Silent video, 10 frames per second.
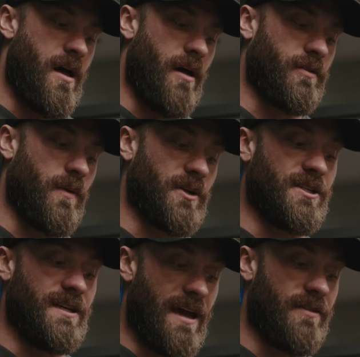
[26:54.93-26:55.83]
Also
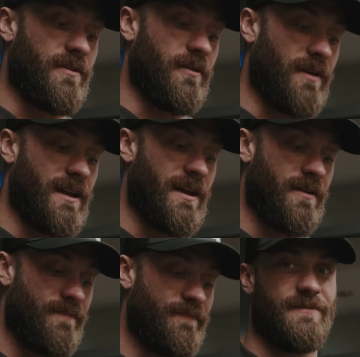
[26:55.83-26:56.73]
watching Death Note right
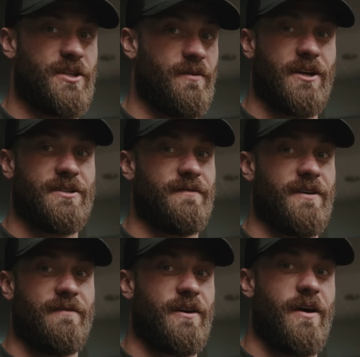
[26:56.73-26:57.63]
now. Should have watched it
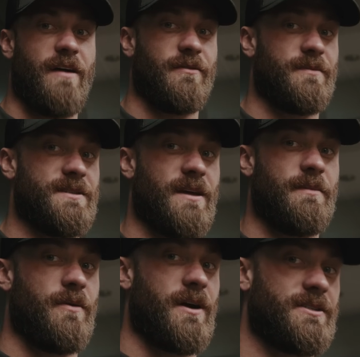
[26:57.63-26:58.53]
forever ago. Everyone's been telling
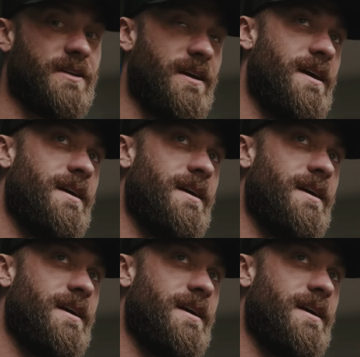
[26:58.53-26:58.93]
me to watch it.